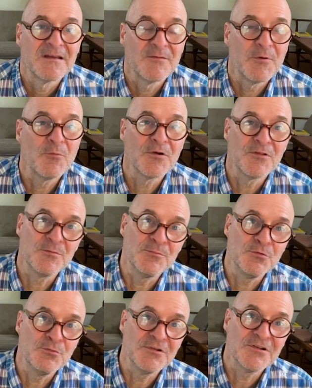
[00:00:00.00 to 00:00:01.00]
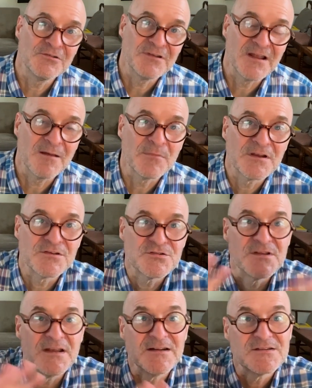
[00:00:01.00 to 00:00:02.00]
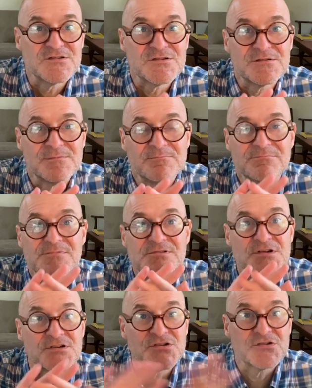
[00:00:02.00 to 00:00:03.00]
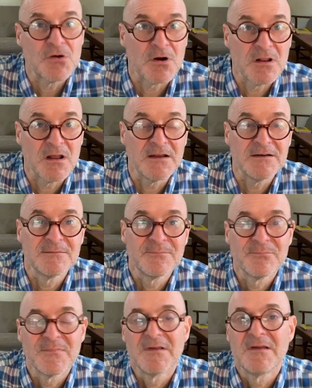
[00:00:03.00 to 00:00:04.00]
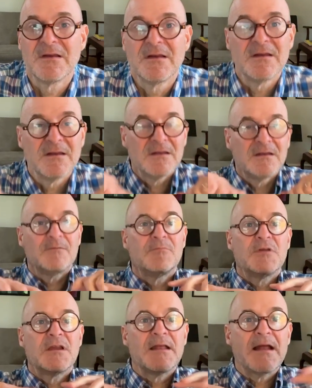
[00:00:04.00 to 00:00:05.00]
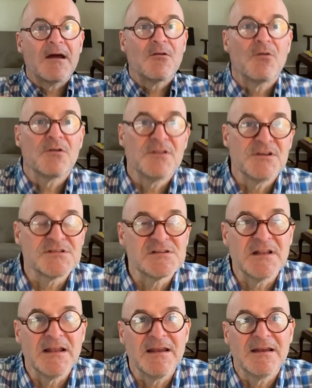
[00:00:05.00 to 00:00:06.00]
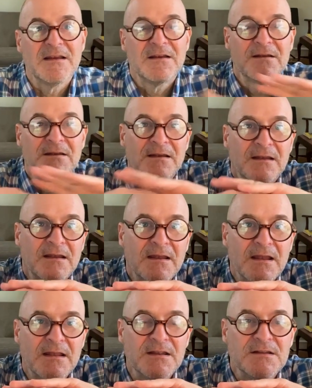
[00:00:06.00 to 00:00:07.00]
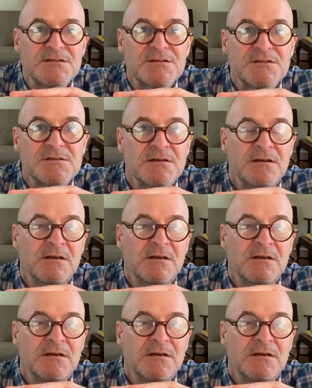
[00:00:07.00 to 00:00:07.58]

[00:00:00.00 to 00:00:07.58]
We wanted the moon to go down because then it's just starlight. Get out onto this lake and it's